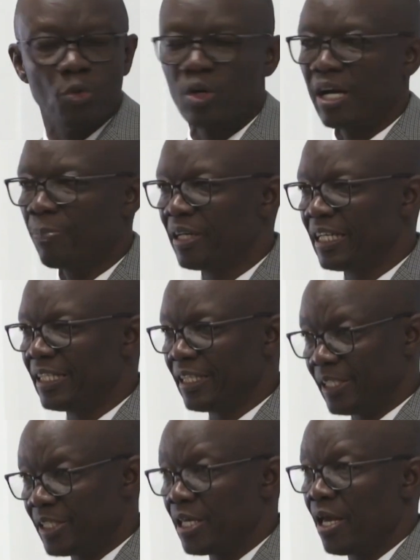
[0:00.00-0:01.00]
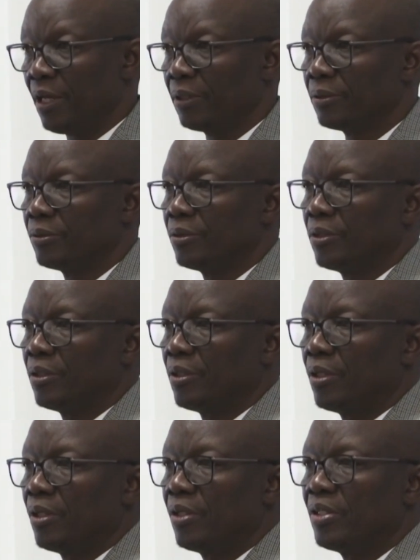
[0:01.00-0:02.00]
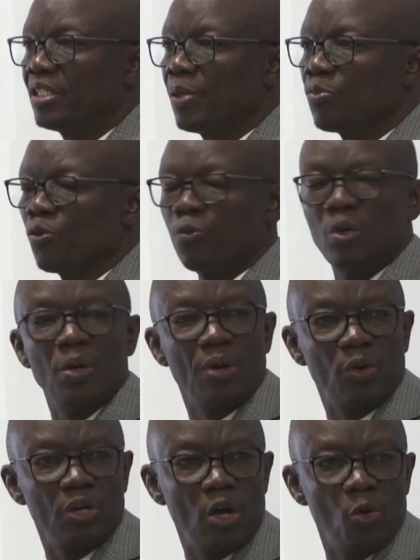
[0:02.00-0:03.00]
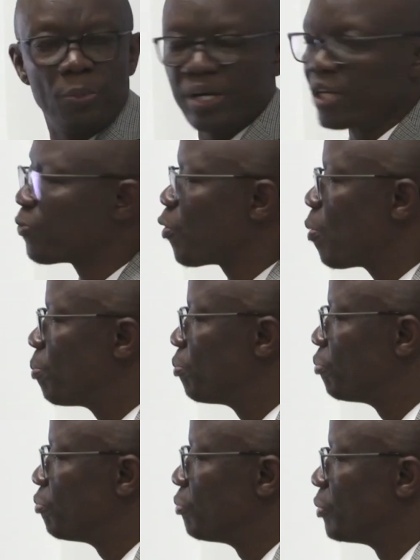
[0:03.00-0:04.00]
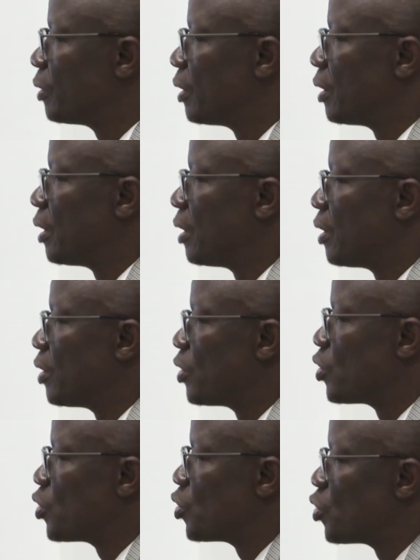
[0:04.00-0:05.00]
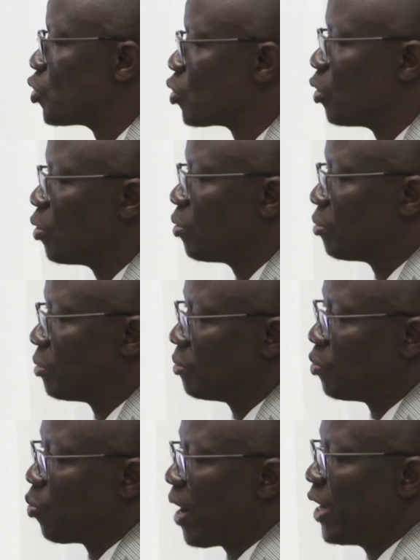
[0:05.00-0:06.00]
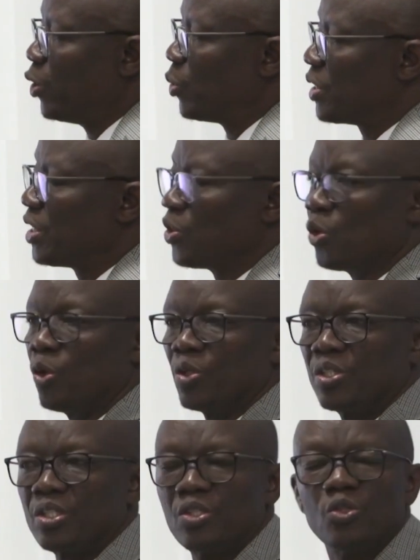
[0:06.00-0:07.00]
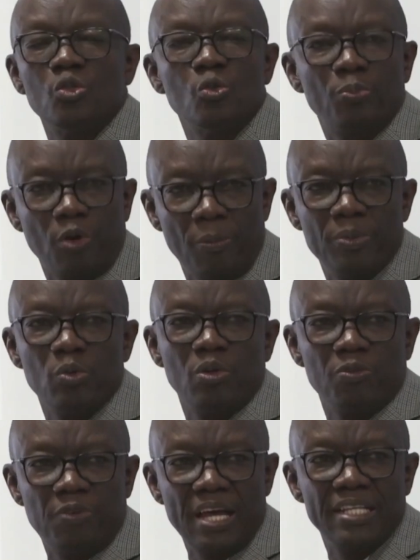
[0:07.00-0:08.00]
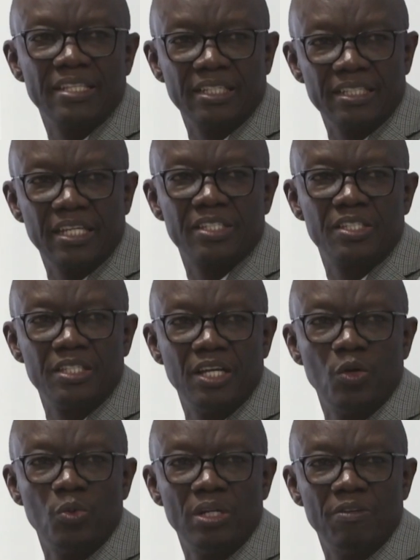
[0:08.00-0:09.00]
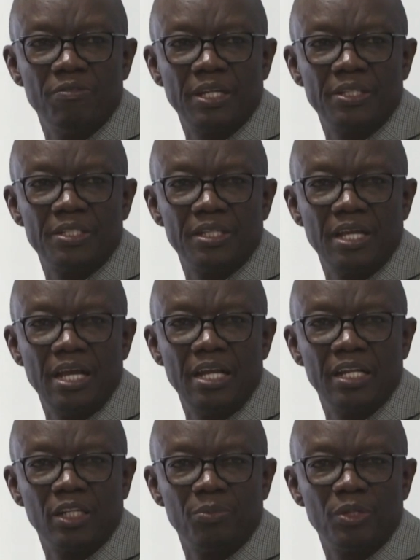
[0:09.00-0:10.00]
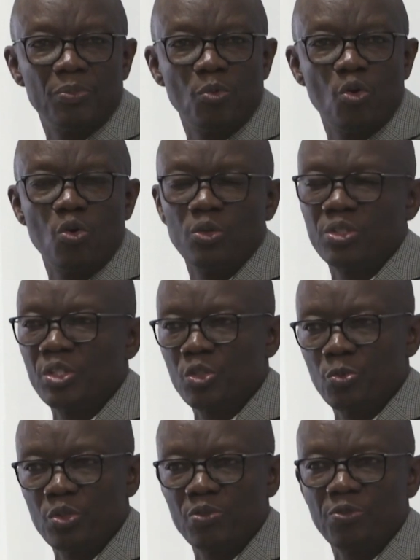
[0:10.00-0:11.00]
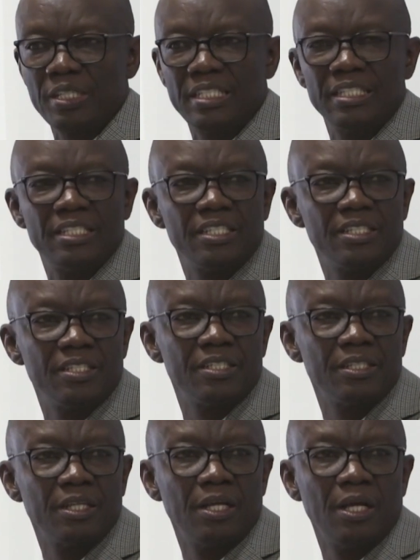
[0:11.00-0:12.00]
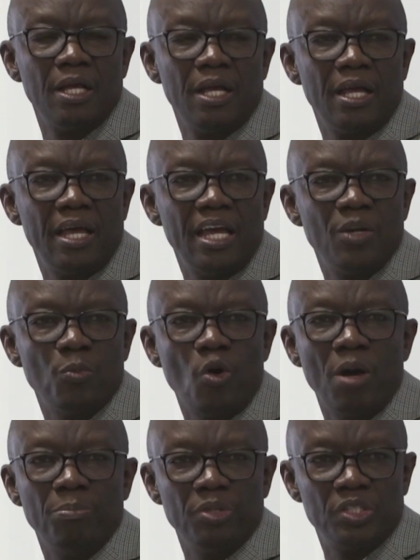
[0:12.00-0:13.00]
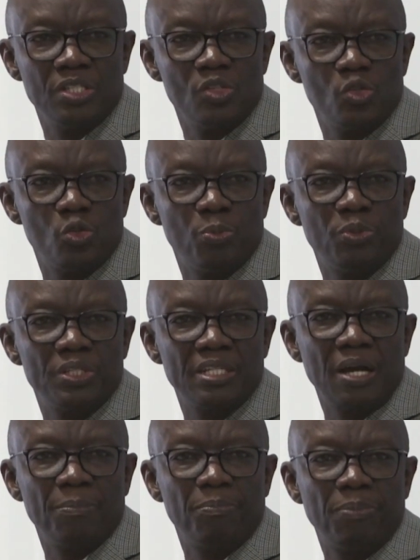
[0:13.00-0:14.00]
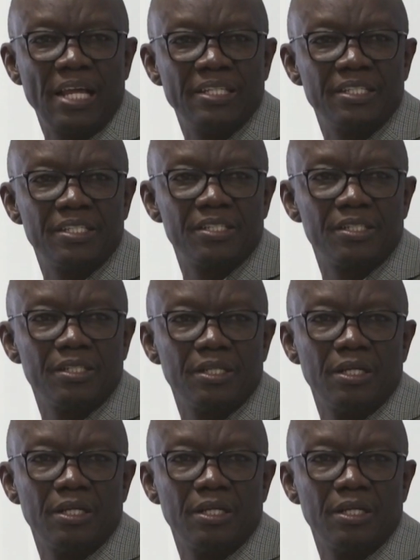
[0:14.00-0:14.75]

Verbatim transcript: more rapidly this year in terms of where we're going to operate from. So while you see those, you probably will find that next year we'll have had a little bit more distribution facilities and more ambitions to putting up plants